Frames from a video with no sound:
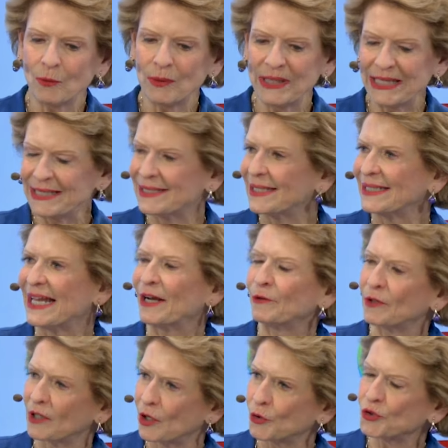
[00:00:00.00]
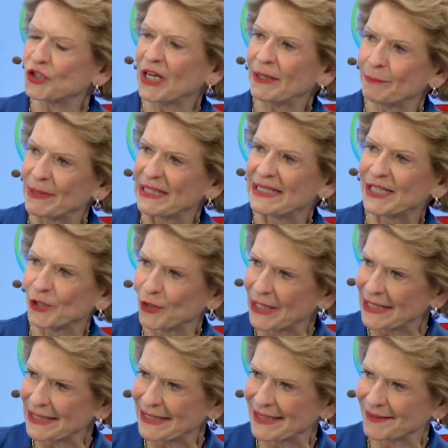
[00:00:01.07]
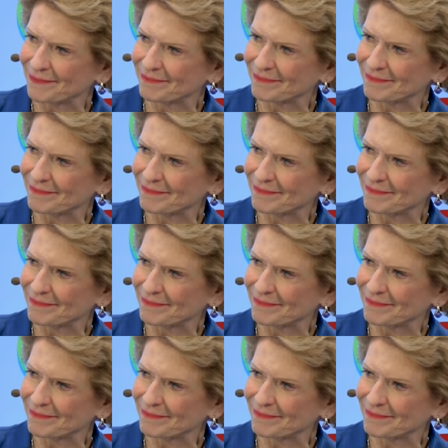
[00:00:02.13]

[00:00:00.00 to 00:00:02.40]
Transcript: we need to sit down and negotiate and be serious.